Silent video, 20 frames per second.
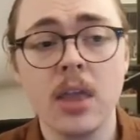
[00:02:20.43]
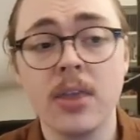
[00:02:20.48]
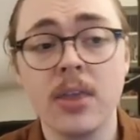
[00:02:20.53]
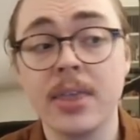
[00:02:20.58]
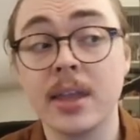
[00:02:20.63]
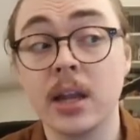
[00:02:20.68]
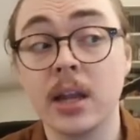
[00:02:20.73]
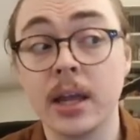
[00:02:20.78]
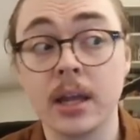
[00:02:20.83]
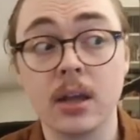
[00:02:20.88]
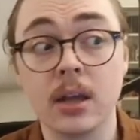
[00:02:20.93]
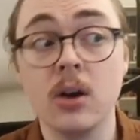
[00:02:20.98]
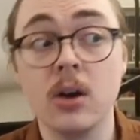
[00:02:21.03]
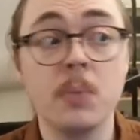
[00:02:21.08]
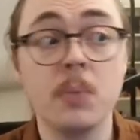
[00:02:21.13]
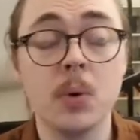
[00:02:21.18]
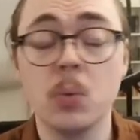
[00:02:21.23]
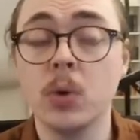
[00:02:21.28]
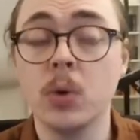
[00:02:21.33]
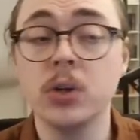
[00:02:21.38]
You're then like, oh,
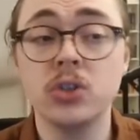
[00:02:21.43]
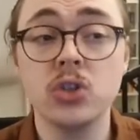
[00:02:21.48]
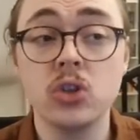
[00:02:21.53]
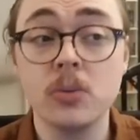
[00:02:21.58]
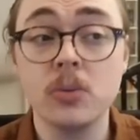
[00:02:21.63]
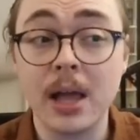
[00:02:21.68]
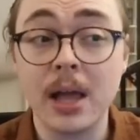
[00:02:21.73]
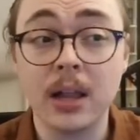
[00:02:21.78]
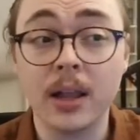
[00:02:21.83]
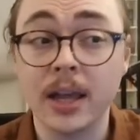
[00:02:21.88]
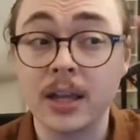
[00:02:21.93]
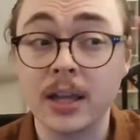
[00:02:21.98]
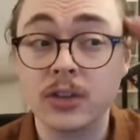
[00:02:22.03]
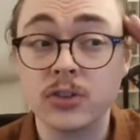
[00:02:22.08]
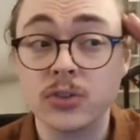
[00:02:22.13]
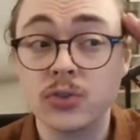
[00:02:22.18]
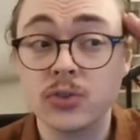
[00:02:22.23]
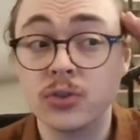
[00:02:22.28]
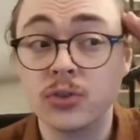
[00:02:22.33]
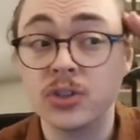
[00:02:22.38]
but what do you do about like
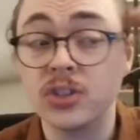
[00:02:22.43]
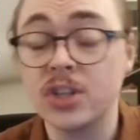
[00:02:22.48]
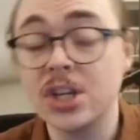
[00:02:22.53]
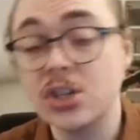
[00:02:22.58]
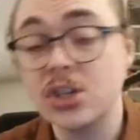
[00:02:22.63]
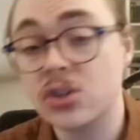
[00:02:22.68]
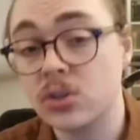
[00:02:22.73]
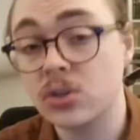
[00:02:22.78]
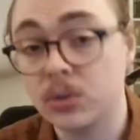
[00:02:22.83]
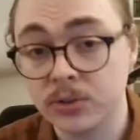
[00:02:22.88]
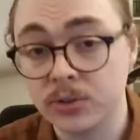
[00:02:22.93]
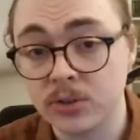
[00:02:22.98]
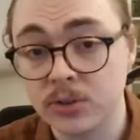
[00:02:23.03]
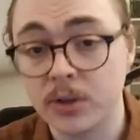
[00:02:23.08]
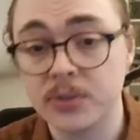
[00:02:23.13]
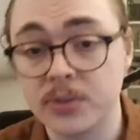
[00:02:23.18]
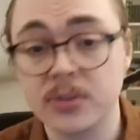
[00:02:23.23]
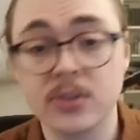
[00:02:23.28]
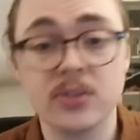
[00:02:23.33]
just traditional dots?